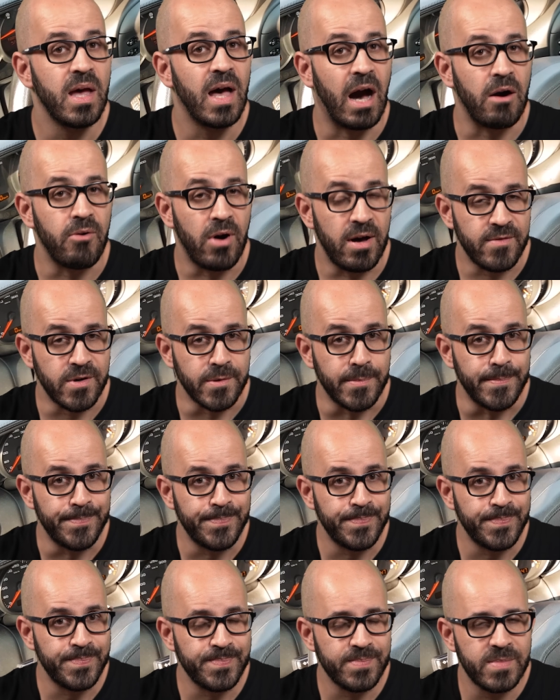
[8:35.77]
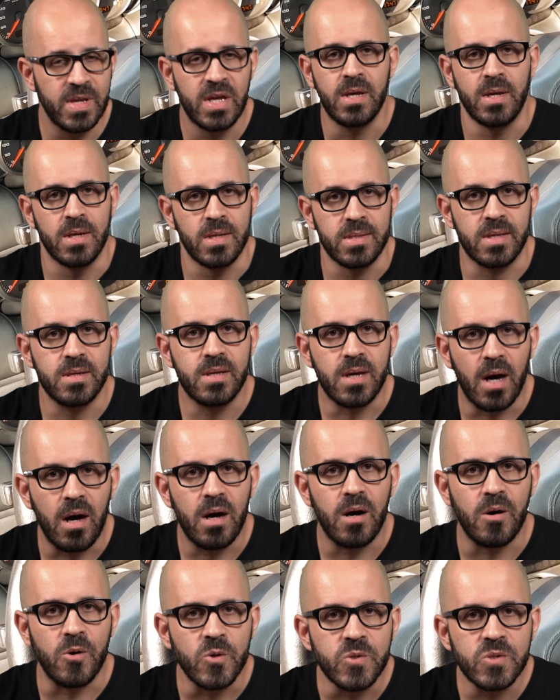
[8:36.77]
However, the
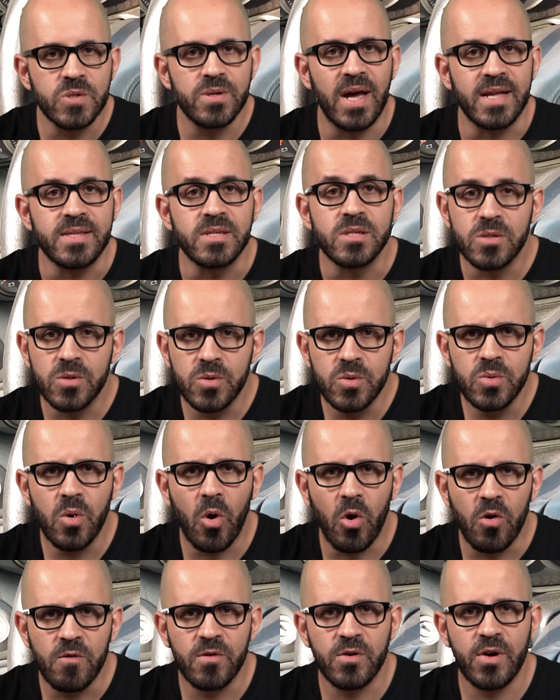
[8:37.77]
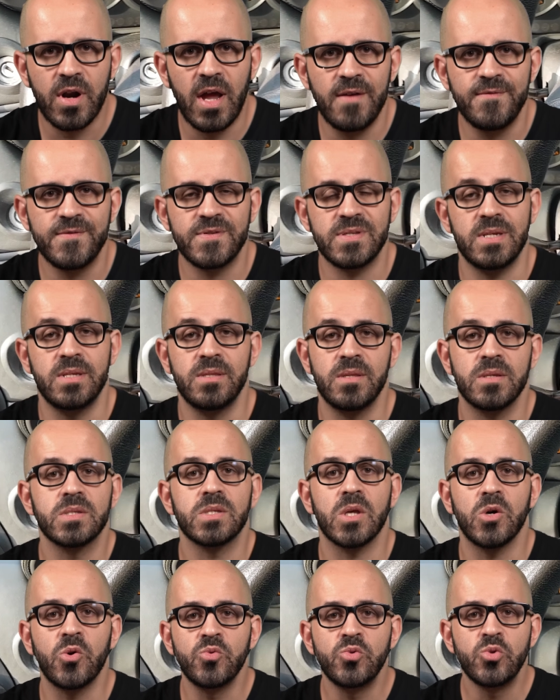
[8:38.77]
car also had 2 over-revs in the
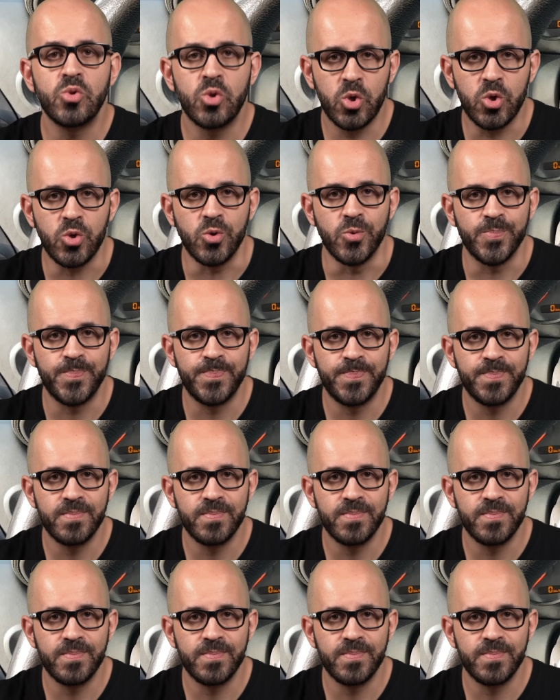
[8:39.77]
zone 2.